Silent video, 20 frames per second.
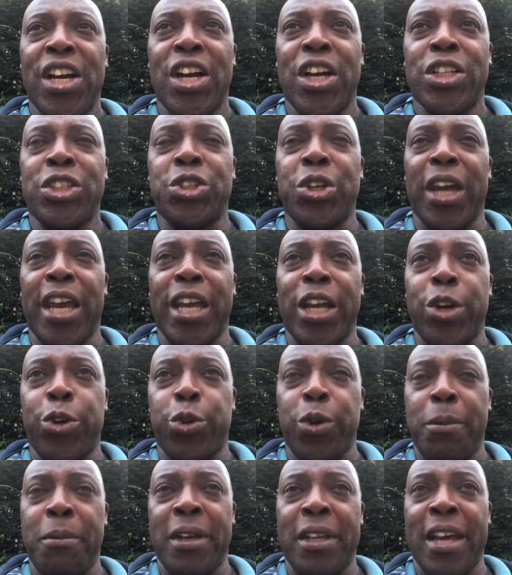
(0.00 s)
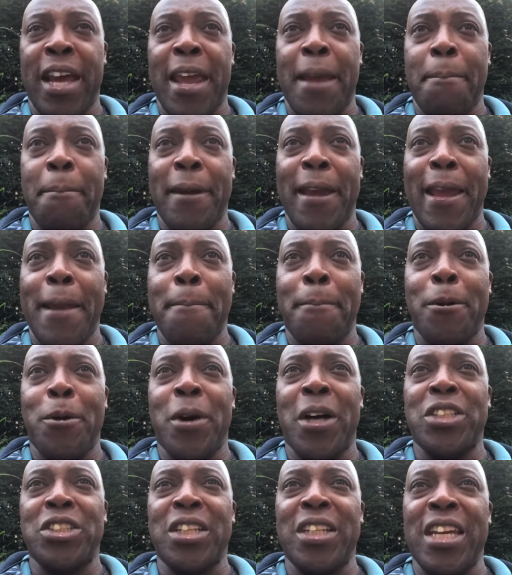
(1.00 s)
to incriminate people,
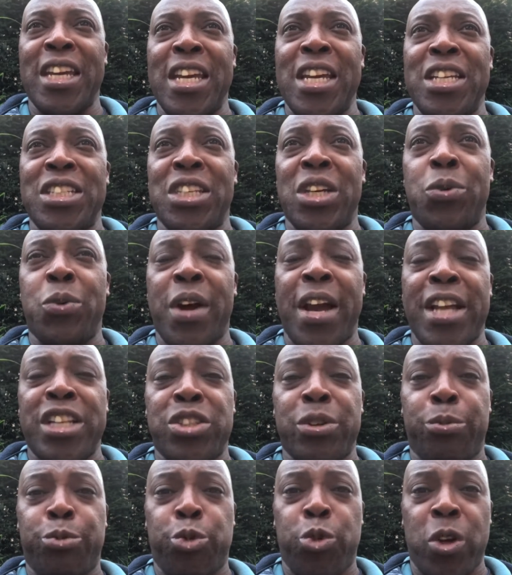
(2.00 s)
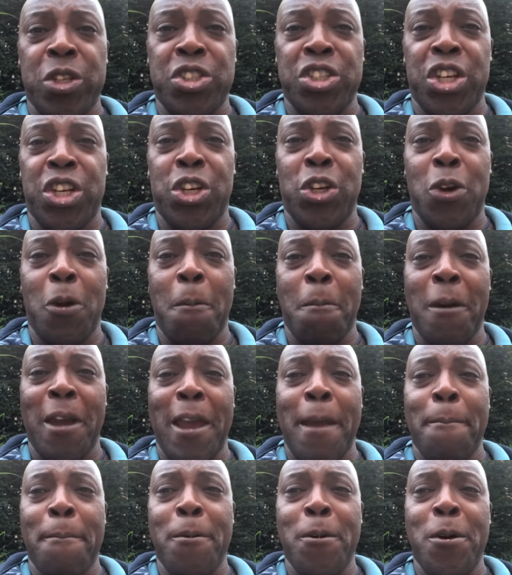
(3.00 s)
as an easy way to prosecute
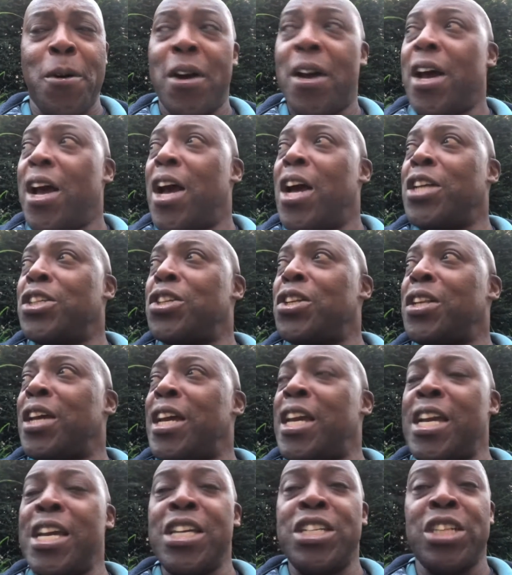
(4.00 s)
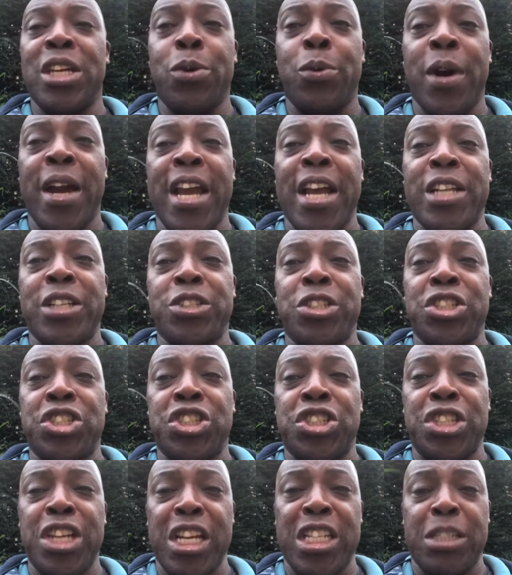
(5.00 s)
people, as an easy way to
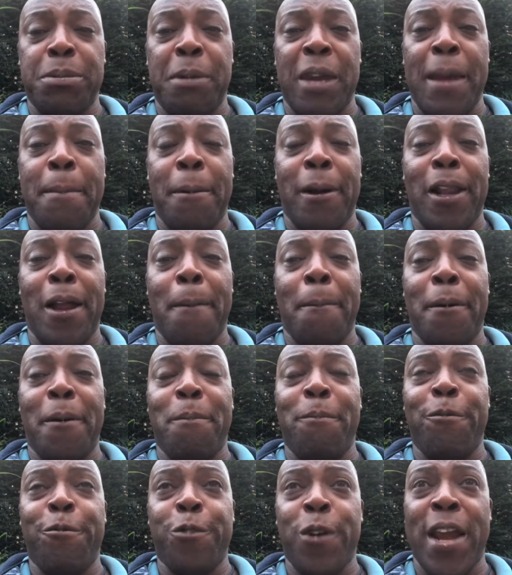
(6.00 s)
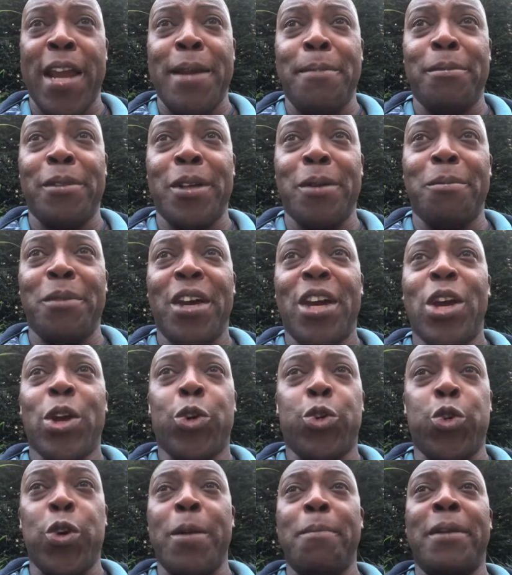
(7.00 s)
stitch people up and frame them.
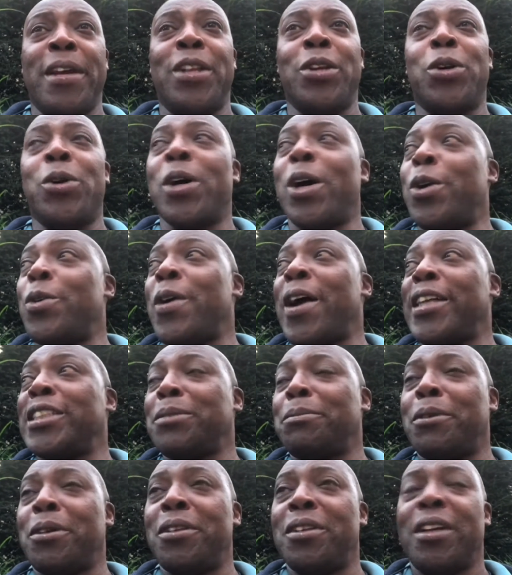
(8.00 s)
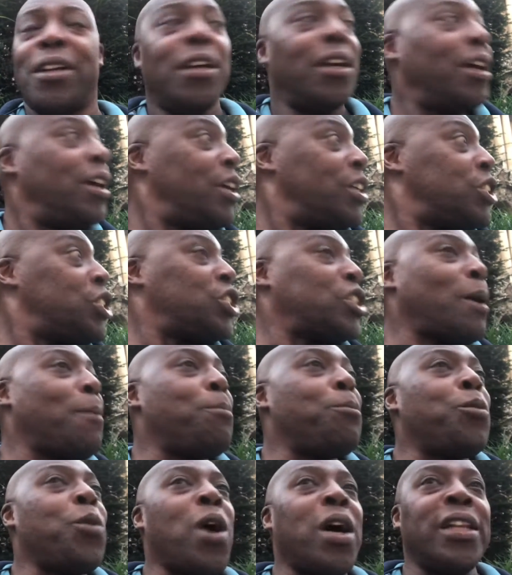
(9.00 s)
Criminal harassment.
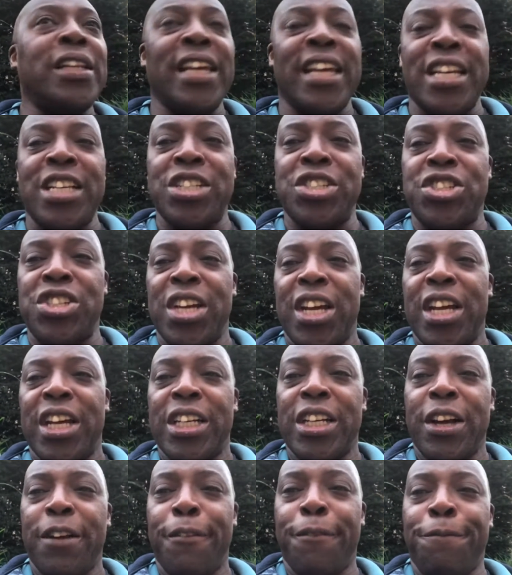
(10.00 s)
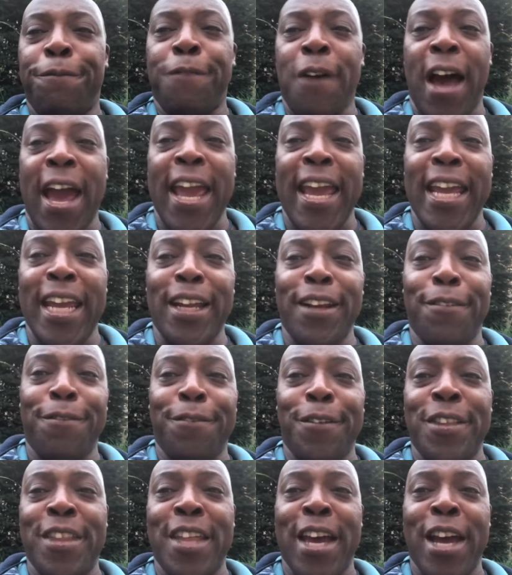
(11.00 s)
Someone is fighting
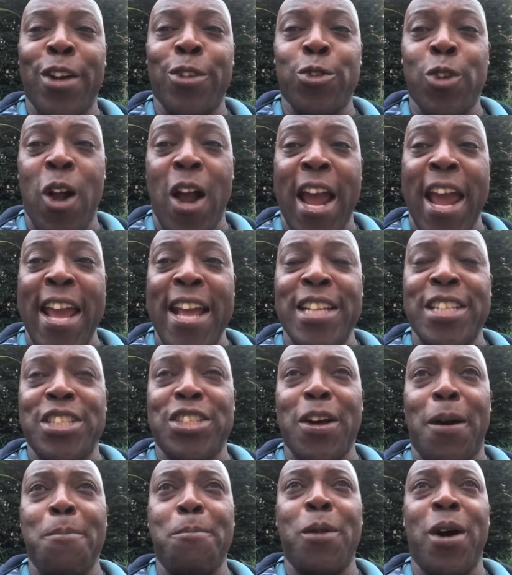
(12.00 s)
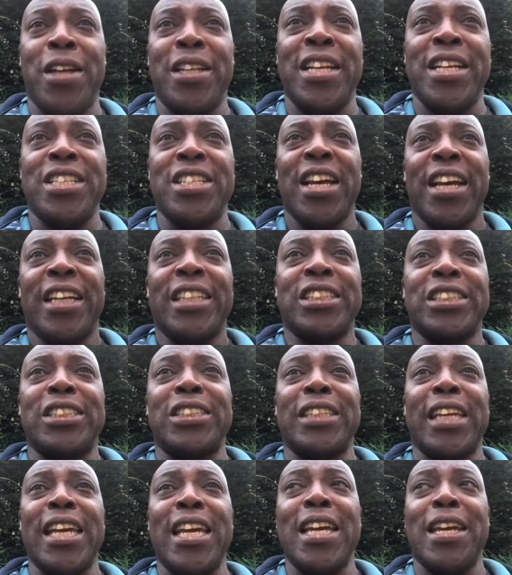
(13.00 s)
for their rights. Someone is
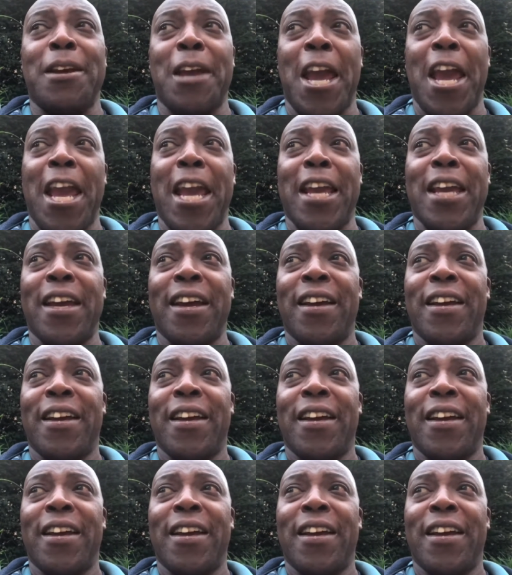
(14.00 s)
seeking